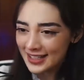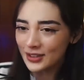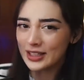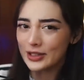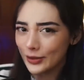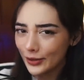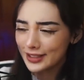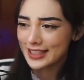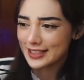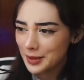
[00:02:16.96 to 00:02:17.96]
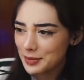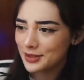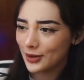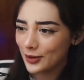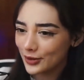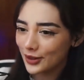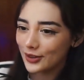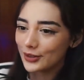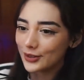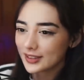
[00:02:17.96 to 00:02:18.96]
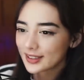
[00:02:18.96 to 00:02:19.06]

looking good in this episode, though.